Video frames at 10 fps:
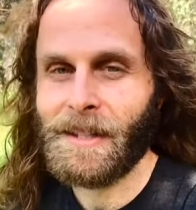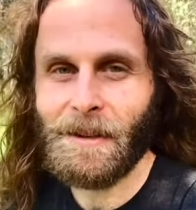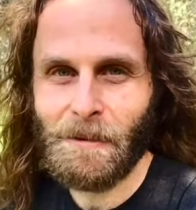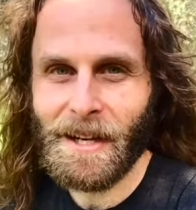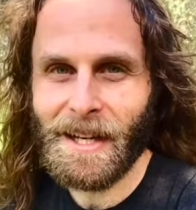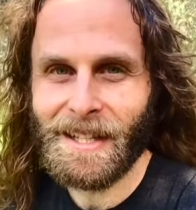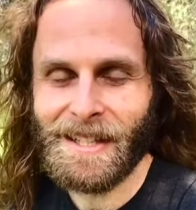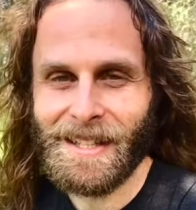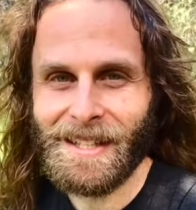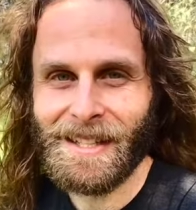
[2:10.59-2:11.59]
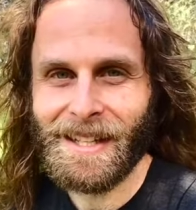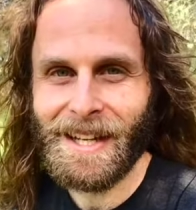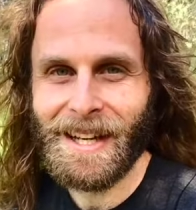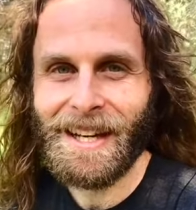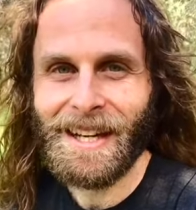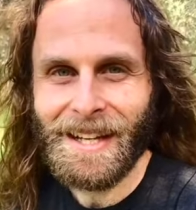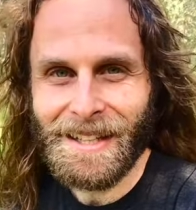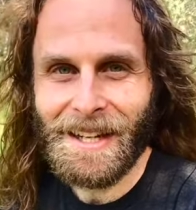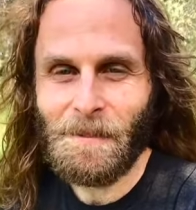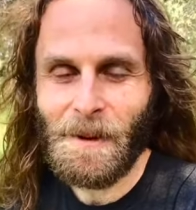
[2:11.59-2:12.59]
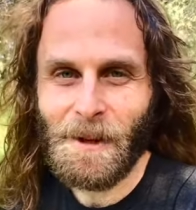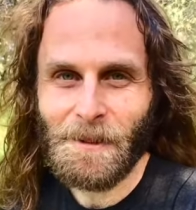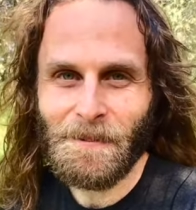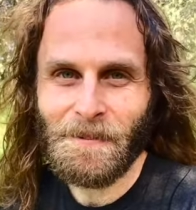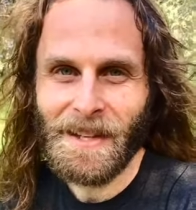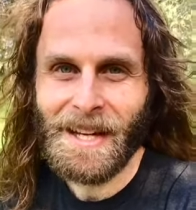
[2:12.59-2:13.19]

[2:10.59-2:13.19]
give thanks, and come home.